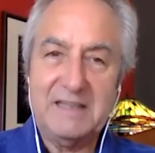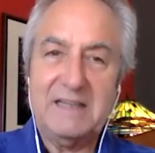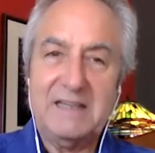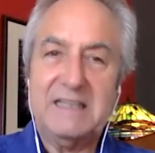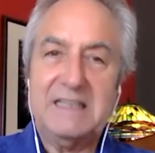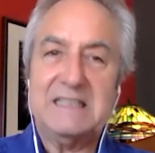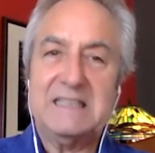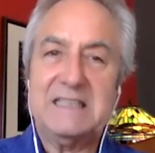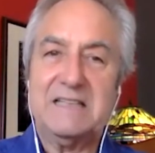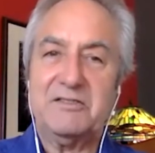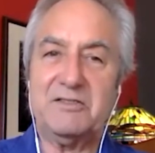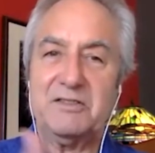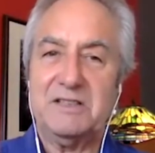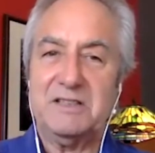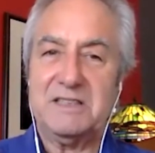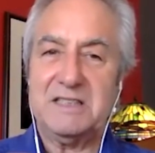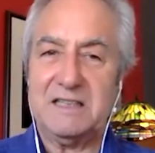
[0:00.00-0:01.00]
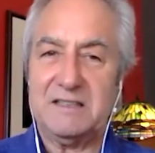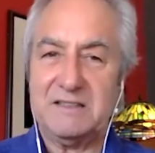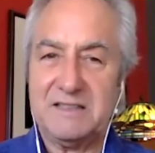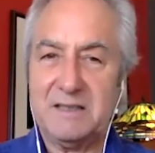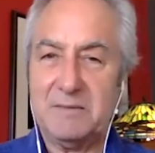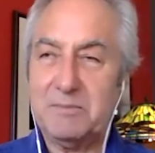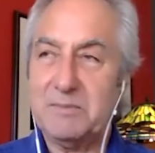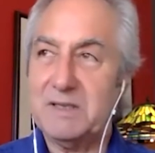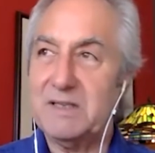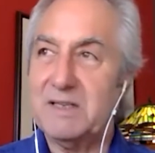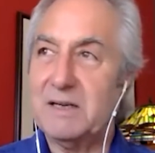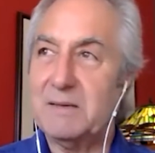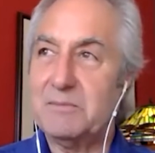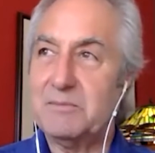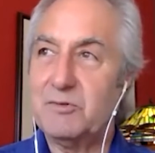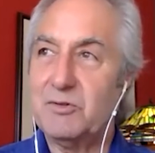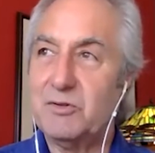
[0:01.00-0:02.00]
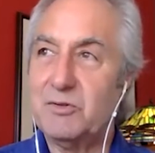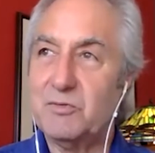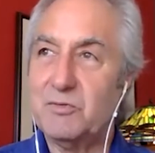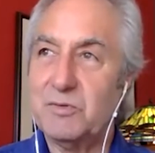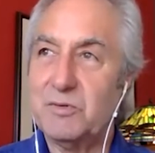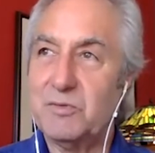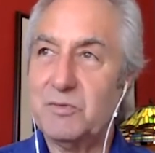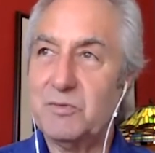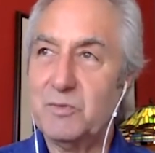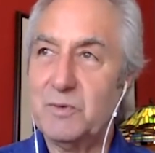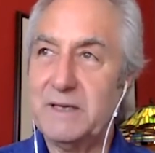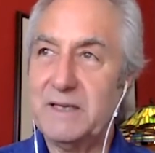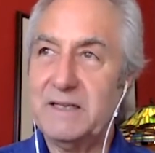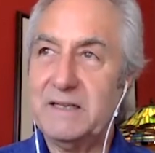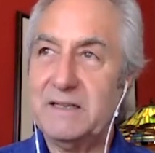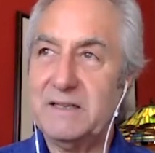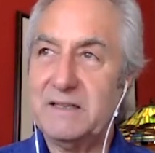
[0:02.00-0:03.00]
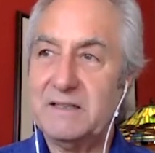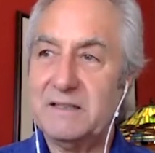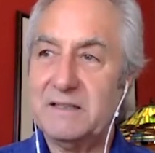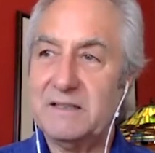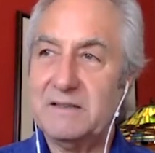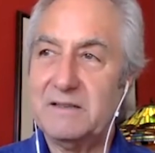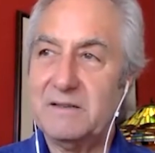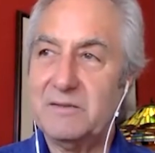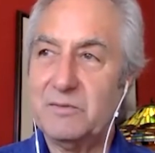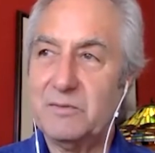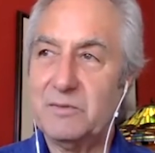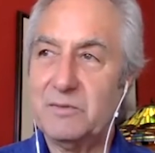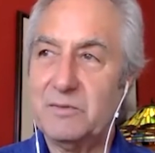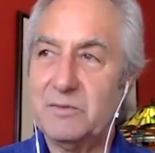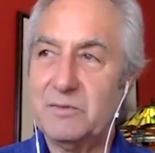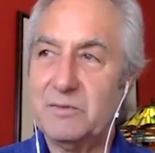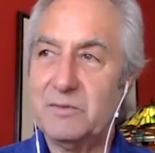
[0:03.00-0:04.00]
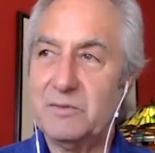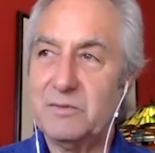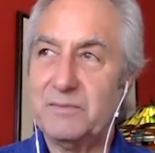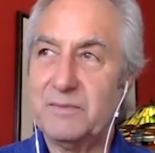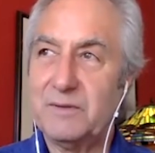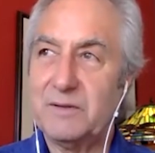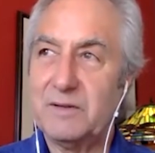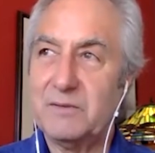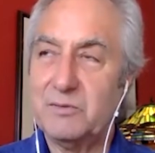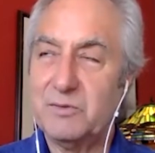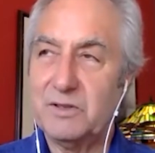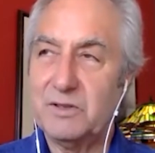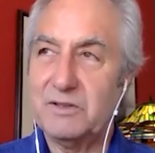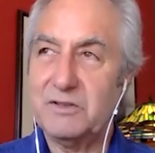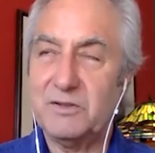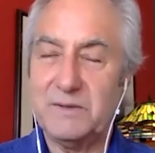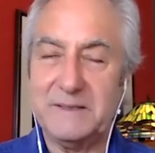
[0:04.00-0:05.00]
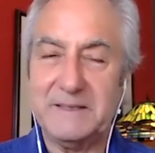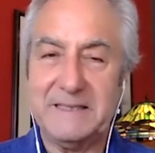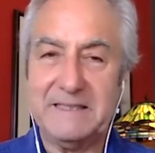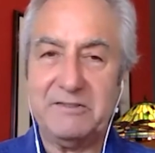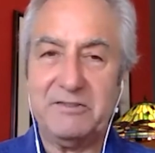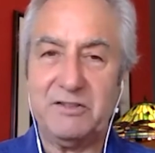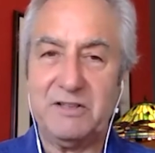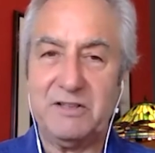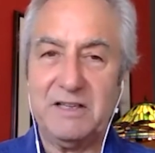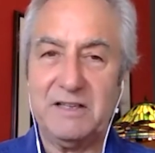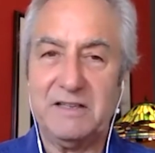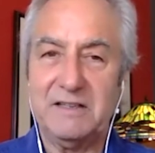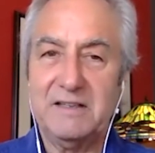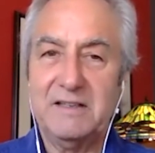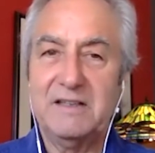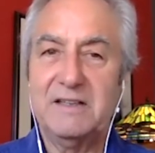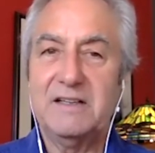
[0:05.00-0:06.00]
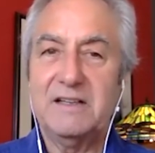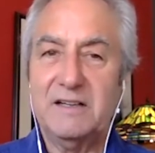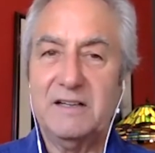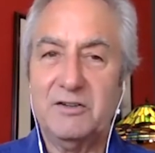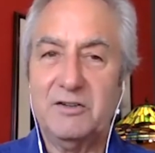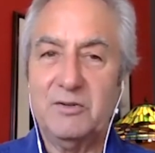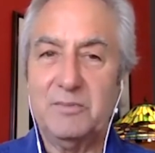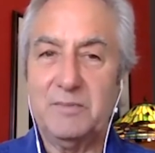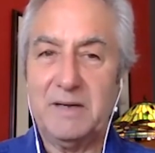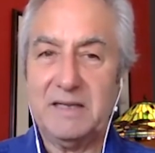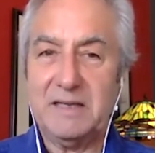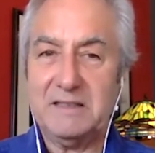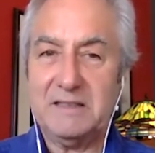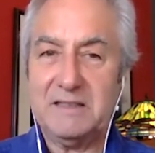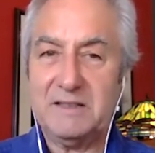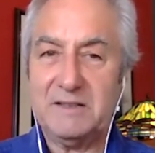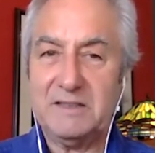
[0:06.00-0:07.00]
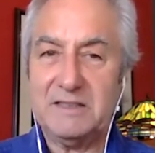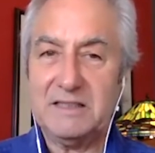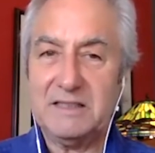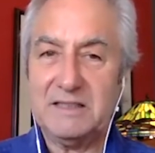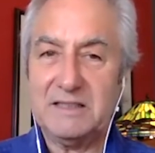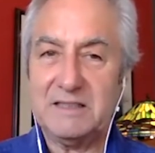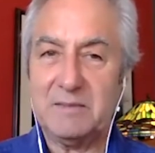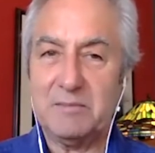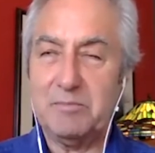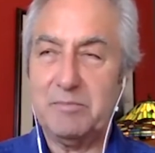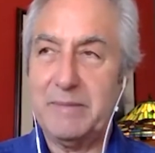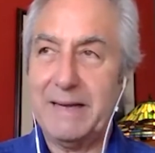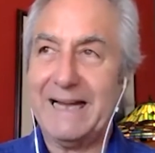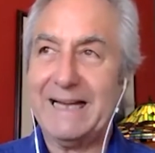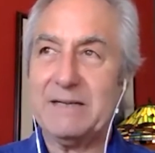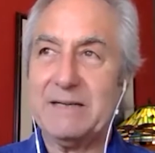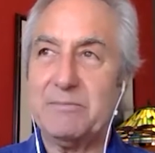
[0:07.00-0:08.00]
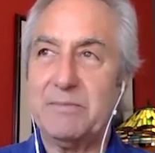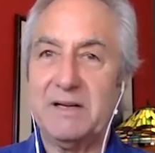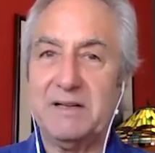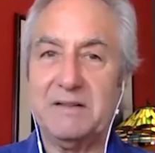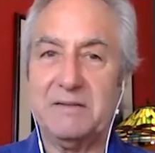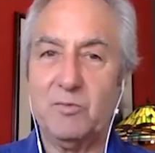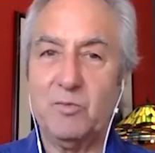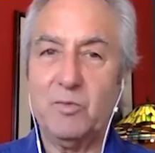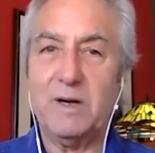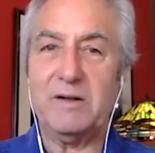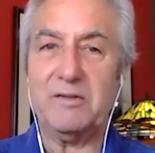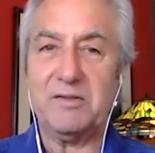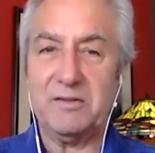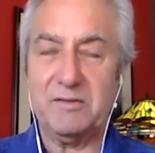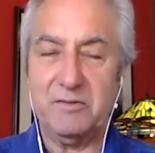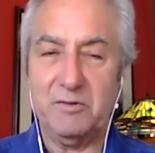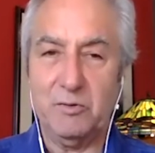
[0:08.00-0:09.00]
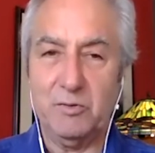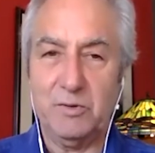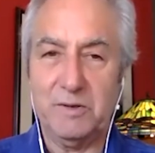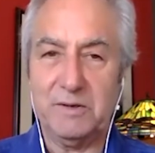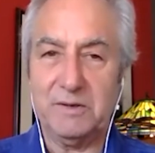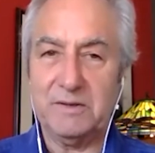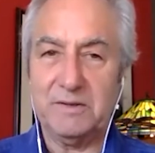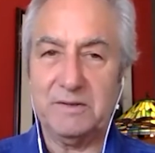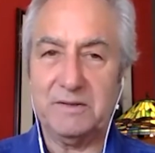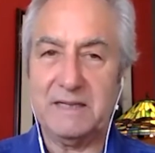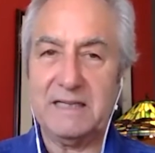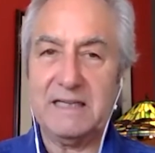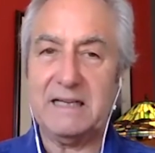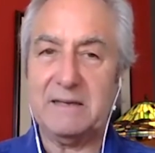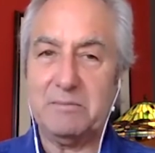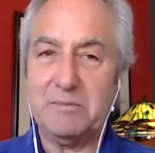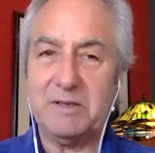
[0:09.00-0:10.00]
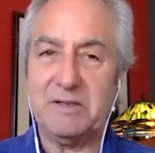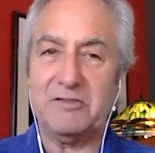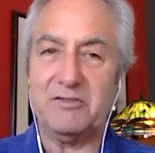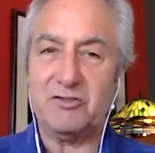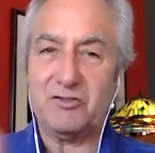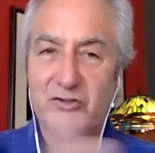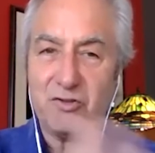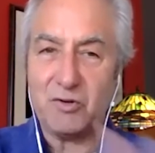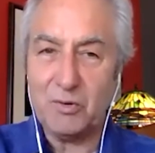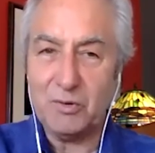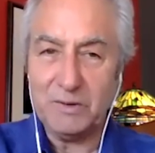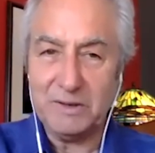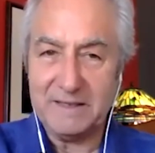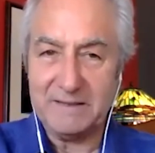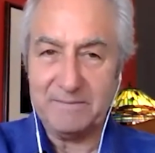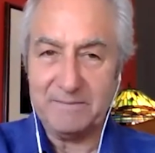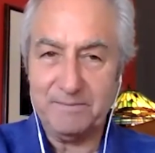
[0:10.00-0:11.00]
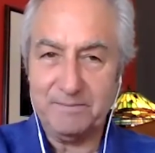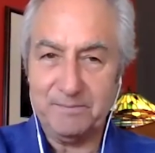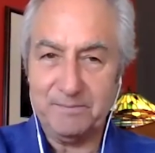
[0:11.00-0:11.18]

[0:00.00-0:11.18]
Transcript: and essentially set something up to to initiate a new monetary system backed by the wealth of the world that had been stolen,